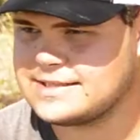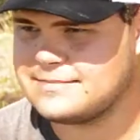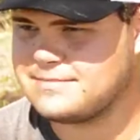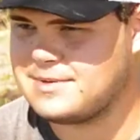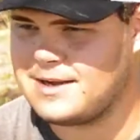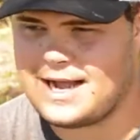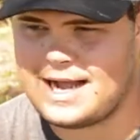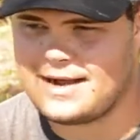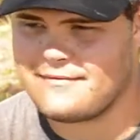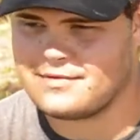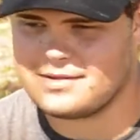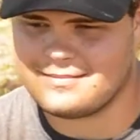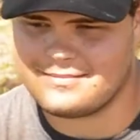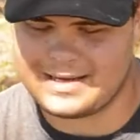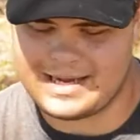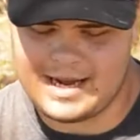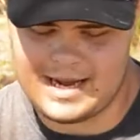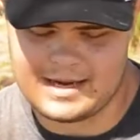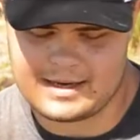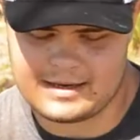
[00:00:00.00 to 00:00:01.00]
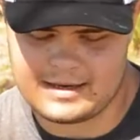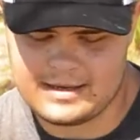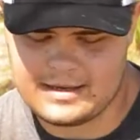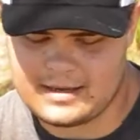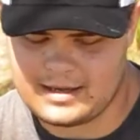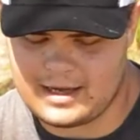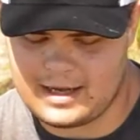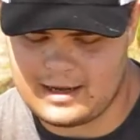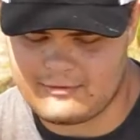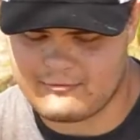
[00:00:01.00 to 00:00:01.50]
to have in the bag.
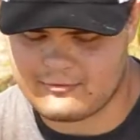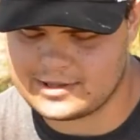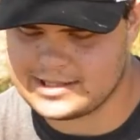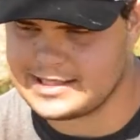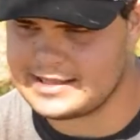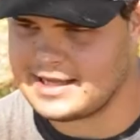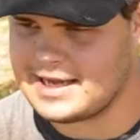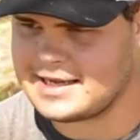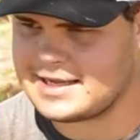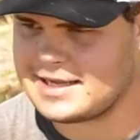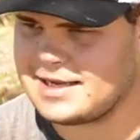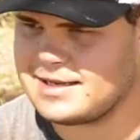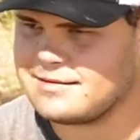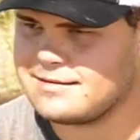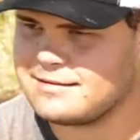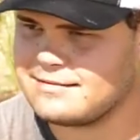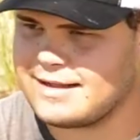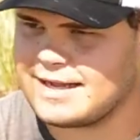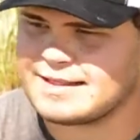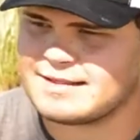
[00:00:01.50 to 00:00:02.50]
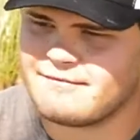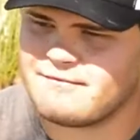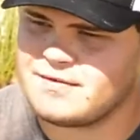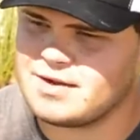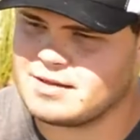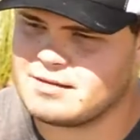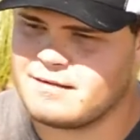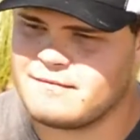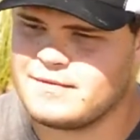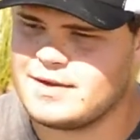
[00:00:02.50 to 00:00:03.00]
Really like it, like the
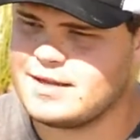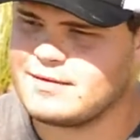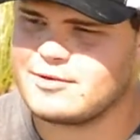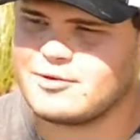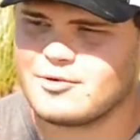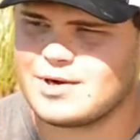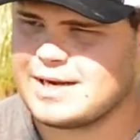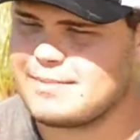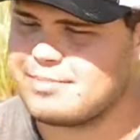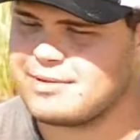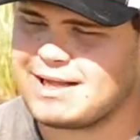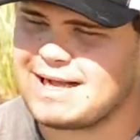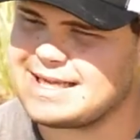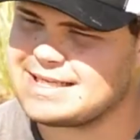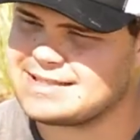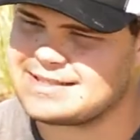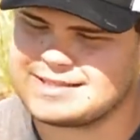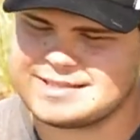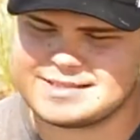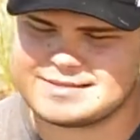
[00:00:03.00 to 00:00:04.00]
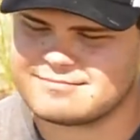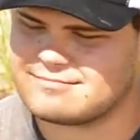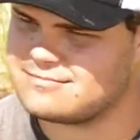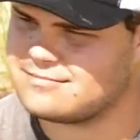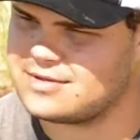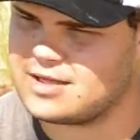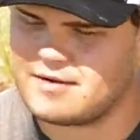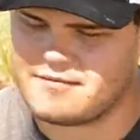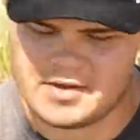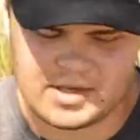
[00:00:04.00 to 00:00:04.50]
feel of it, great plastic,
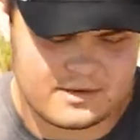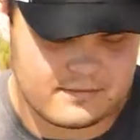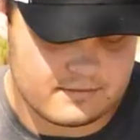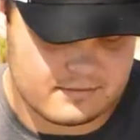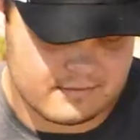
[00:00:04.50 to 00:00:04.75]
love it.